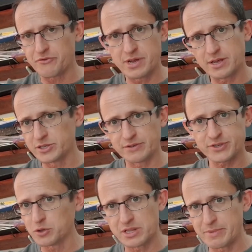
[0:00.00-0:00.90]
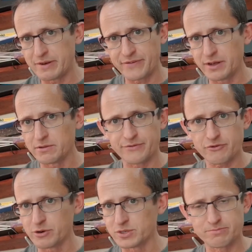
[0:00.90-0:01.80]
because you've still got the midfield of
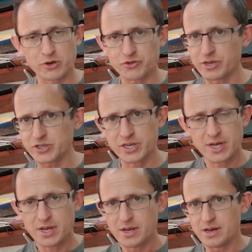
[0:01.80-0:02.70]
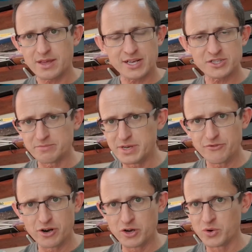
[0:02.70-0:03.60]
Kroos, Modric, uh,
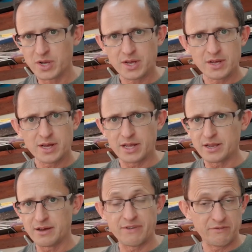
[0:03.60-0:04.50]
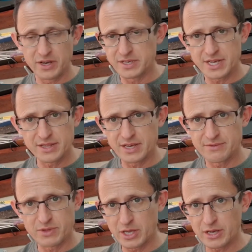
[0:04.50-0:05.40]
Casemiro and uh, Valverde, the, the
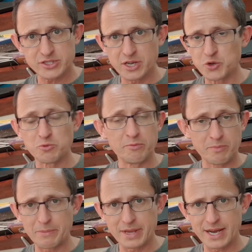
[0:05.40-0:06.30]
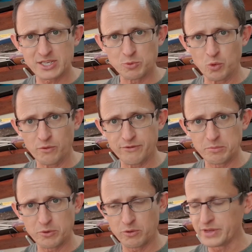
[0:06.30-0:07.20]
youngster who might be getting some more
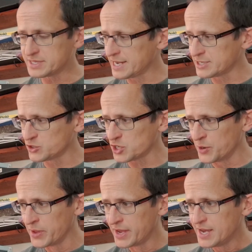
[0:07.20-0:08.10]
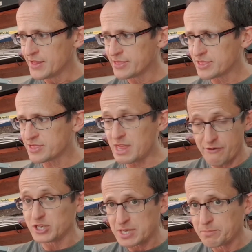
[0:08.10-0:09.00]
football this season. So there is
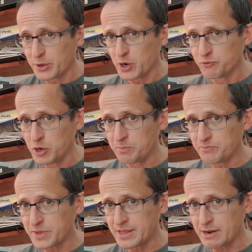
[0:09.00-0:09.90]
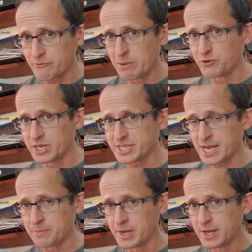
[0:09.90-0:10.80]
simply no room in that Real Madrid
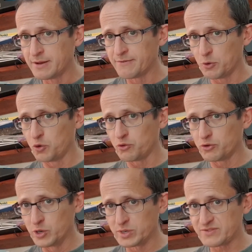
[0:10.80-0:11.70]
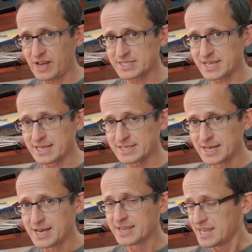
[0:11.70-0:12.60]
team for Lucas Vazquez
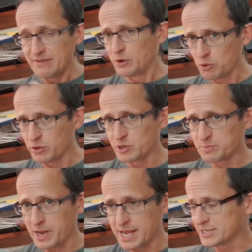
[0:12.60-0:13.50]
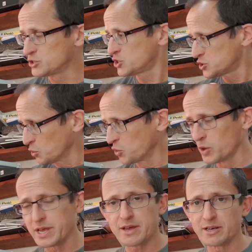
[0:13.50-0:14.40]
given all those players and surely
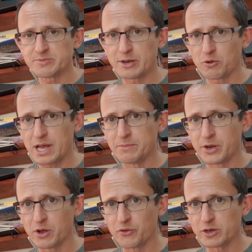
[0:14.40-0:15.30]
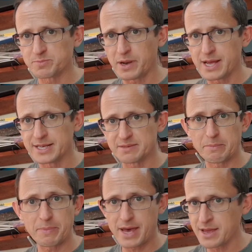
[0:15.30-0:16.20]
you can't spend all that money on those players and be
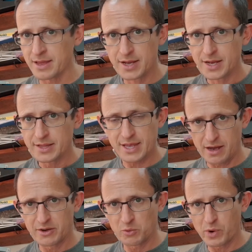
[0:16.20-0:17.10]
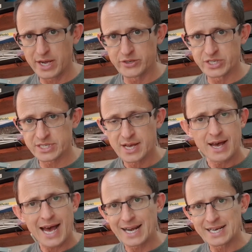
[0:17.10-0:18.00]
paying the kind of wages
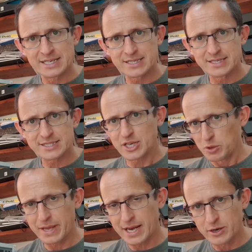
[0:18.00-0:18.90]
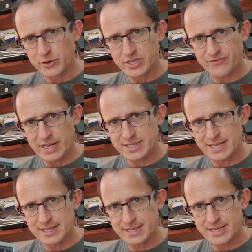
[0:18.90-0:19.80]
and still be getting Lucas Vazquez in
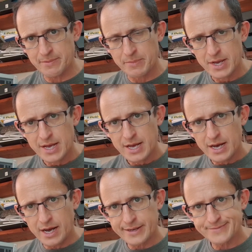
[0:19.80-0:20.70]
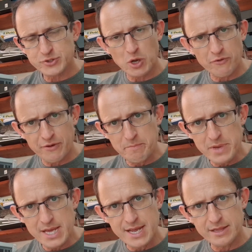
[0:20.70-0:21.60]
the team. Uh, so for
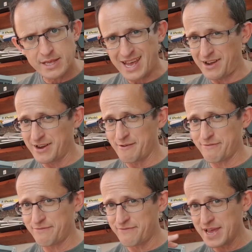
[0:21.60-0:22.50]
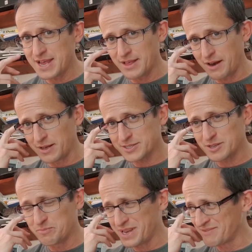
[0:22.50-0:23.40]
me, the kind of fee that Arsenal have
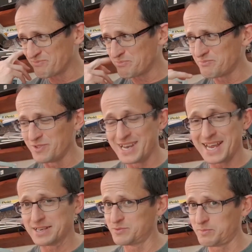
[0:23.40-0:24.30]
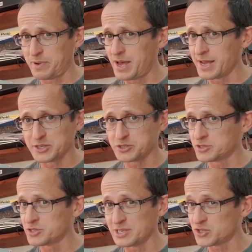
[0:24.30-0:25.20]
been linked with paying is just
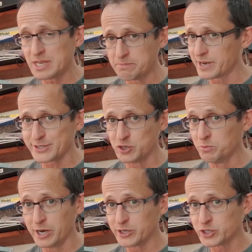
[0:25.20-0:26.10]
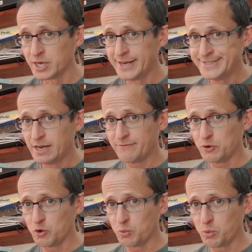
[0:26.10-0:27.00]
is simply too much
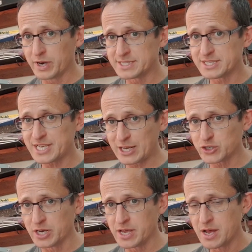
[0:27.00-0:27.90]
for what is essentially